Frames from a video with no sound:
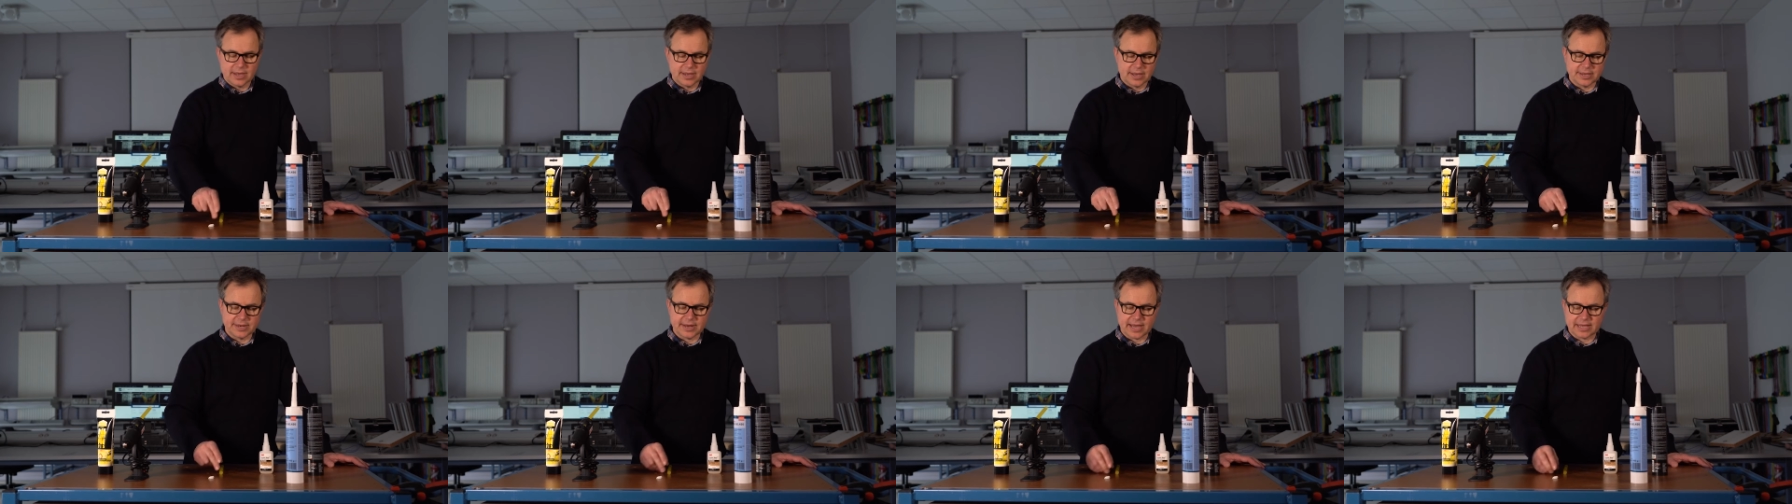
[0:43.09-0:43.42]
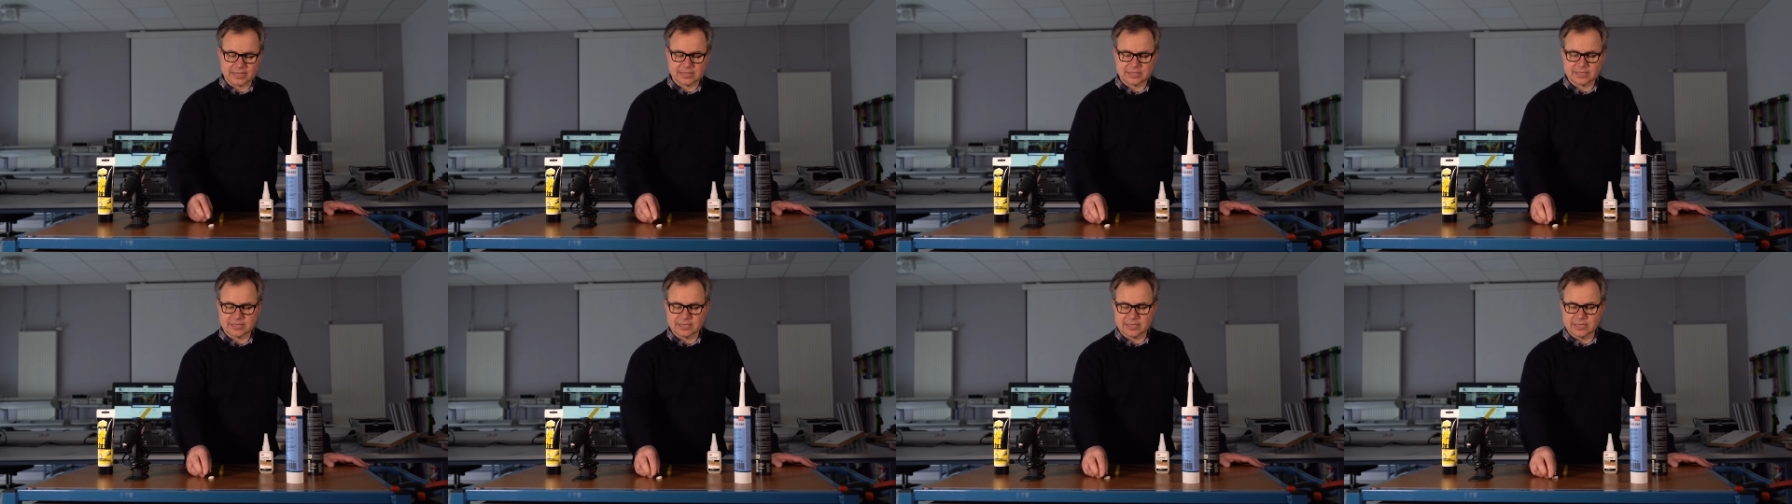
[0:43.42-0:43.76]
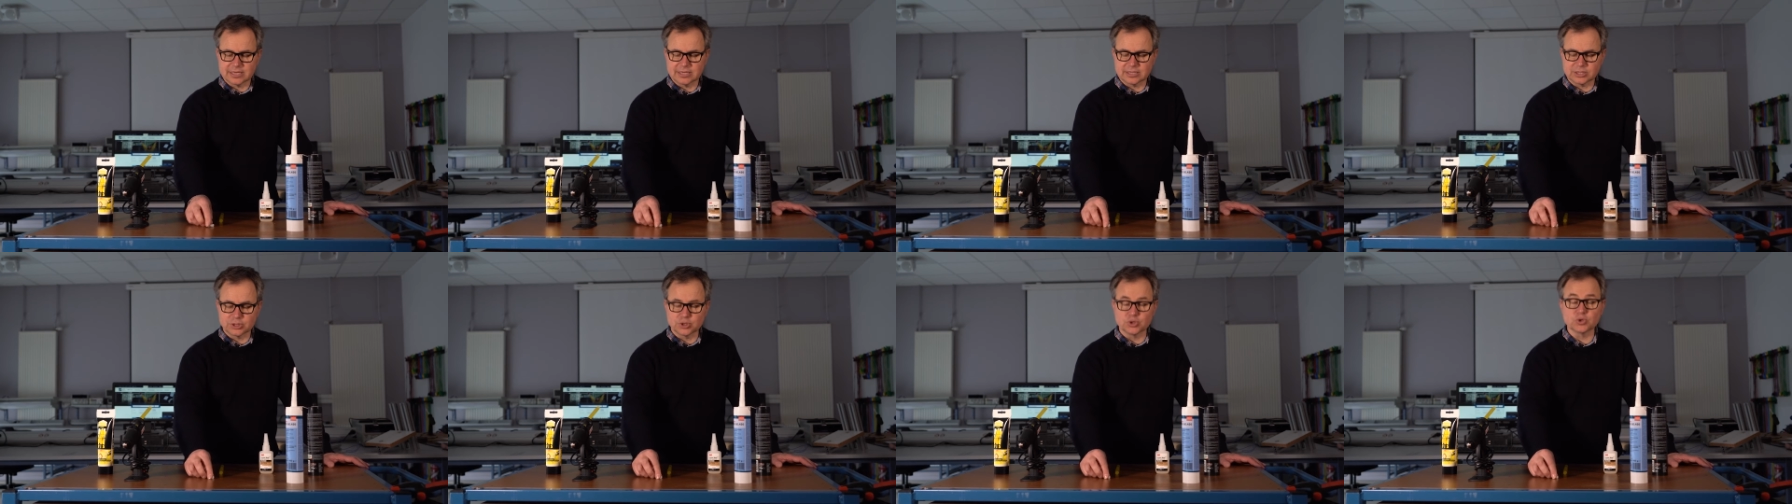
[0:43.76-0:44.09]
and that
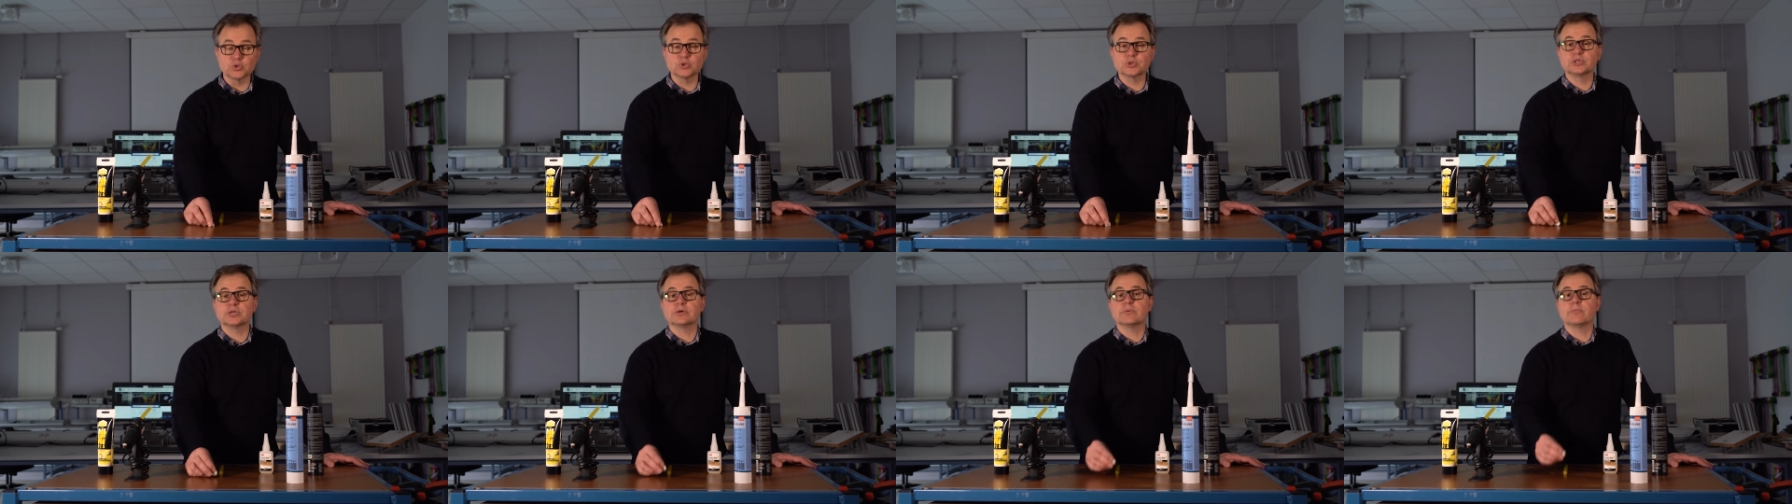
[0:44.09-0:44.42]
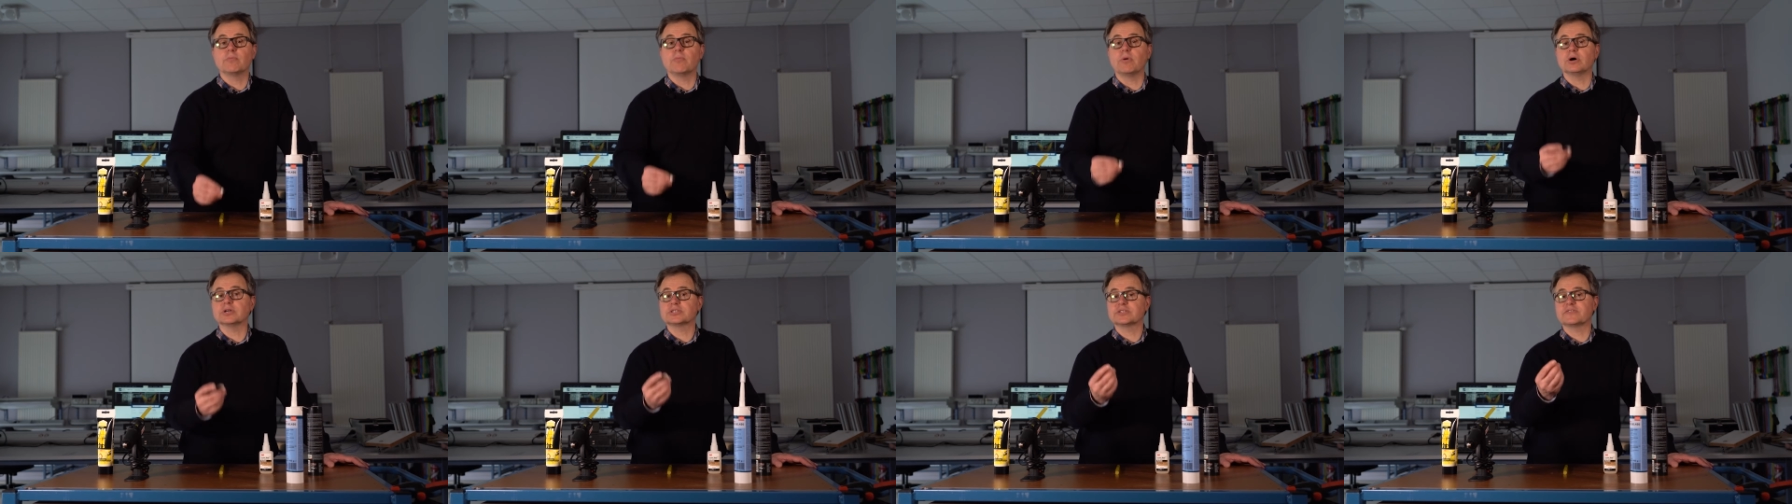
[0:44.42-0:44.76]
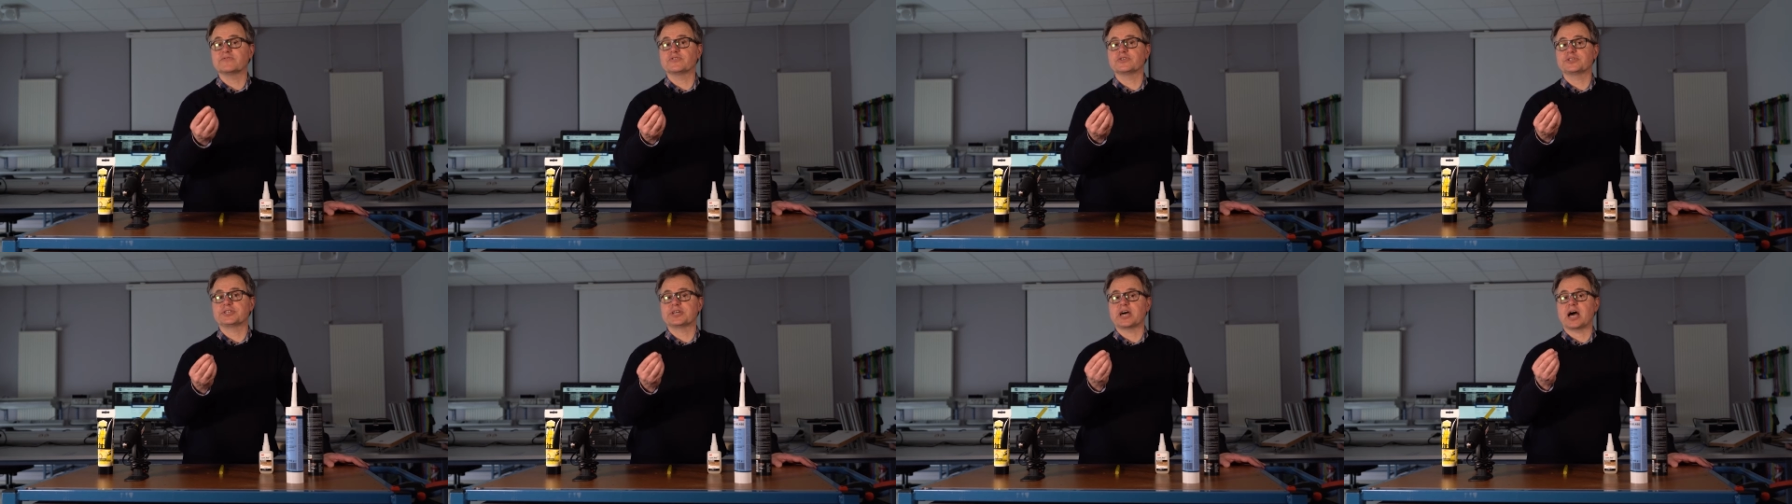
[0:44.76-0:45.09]
is used most of
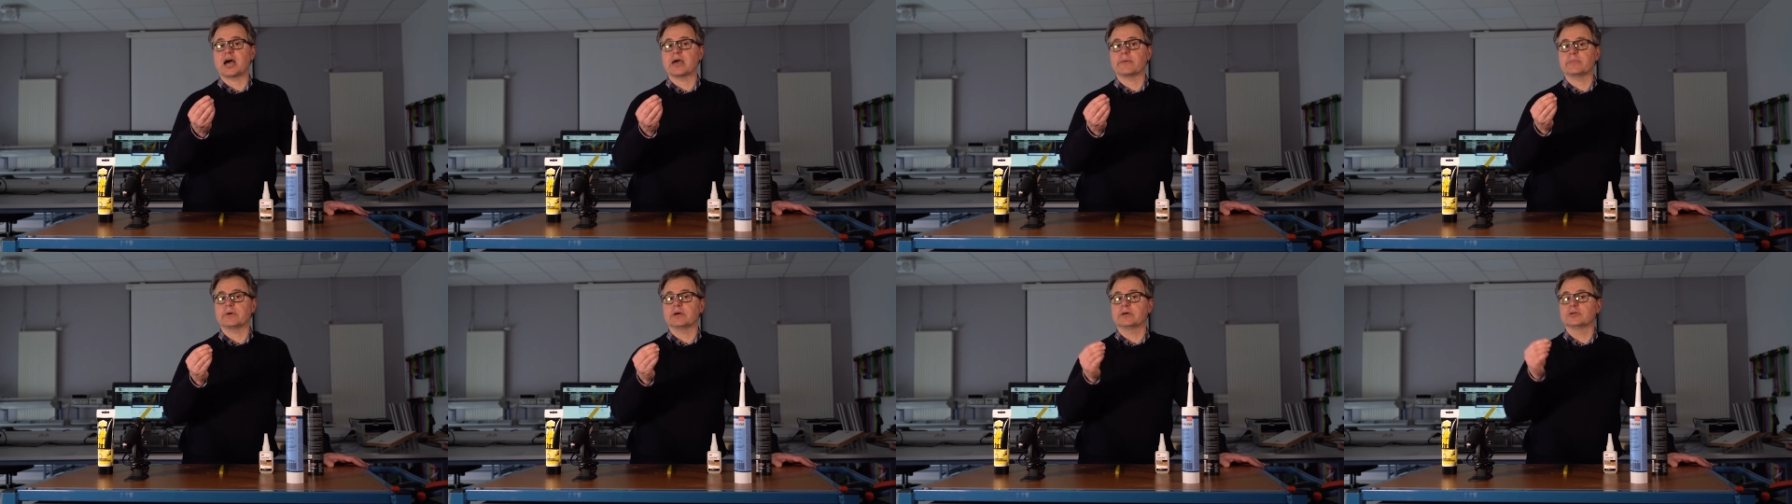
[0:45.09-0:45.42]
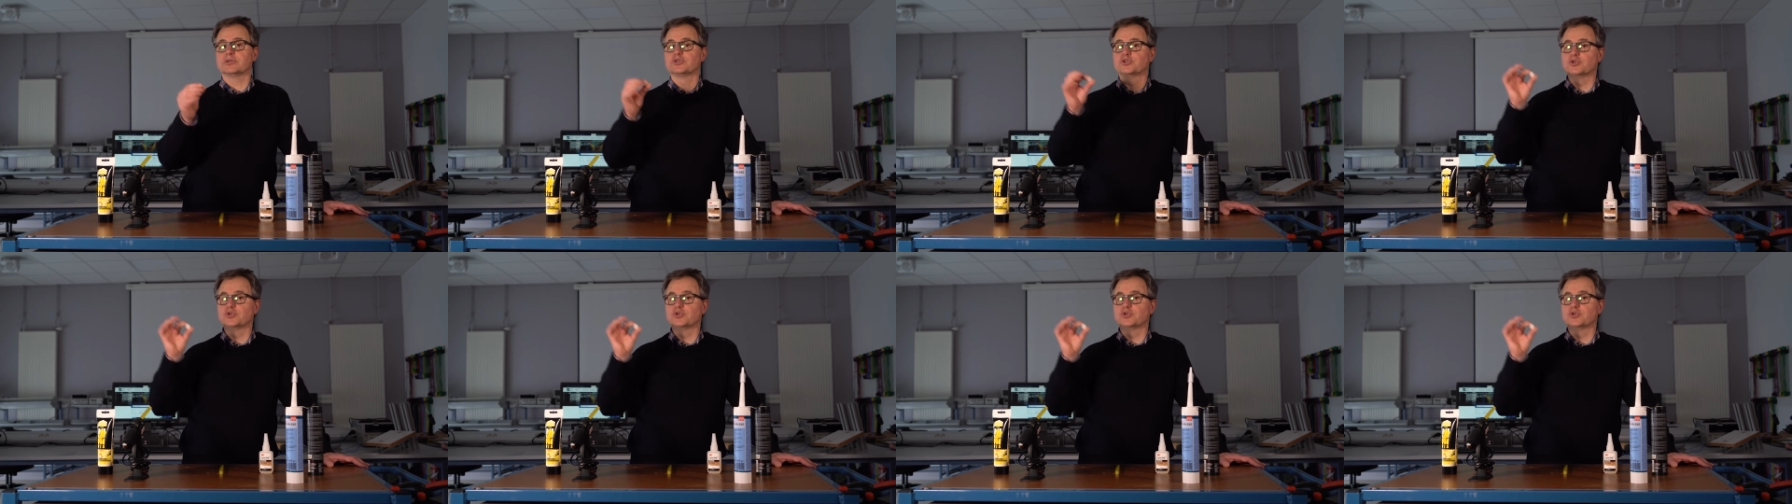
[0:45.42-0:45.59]
the time